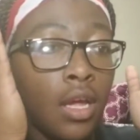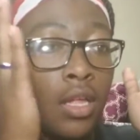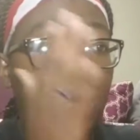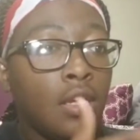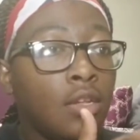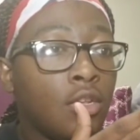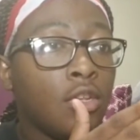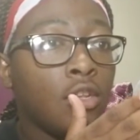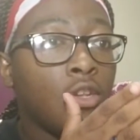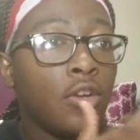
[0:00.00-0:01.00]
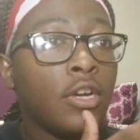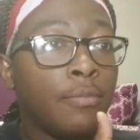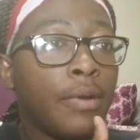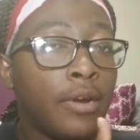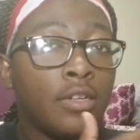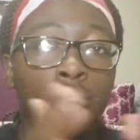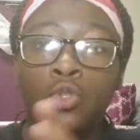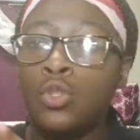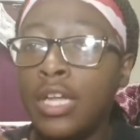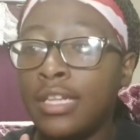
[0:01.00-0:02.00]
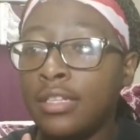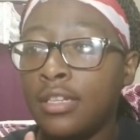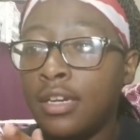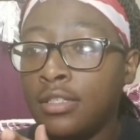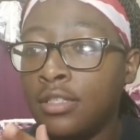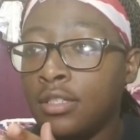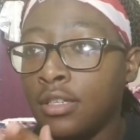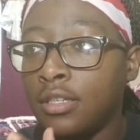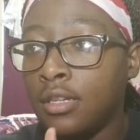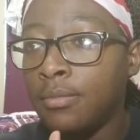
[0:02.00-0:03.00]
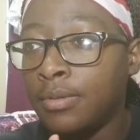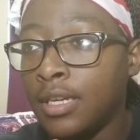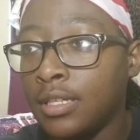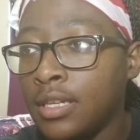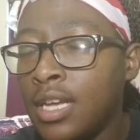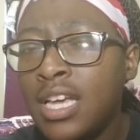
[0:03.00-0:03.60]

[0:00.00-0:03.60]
and then you're comparing us to that uh, to another place.